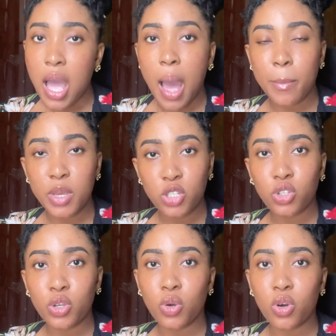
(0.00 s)
and make
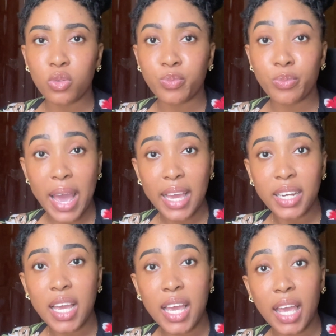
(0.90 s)
sure you combine
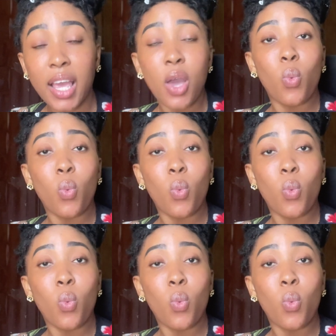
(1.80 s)
a